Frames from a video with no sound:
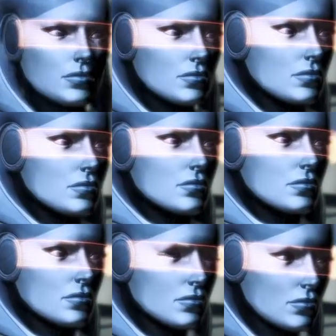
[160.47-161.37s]

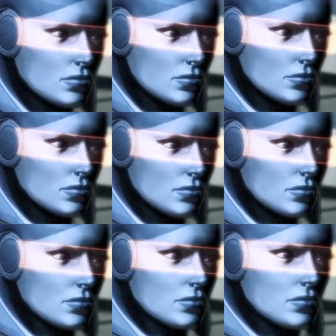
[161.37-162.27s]
No one is speaking in this clip.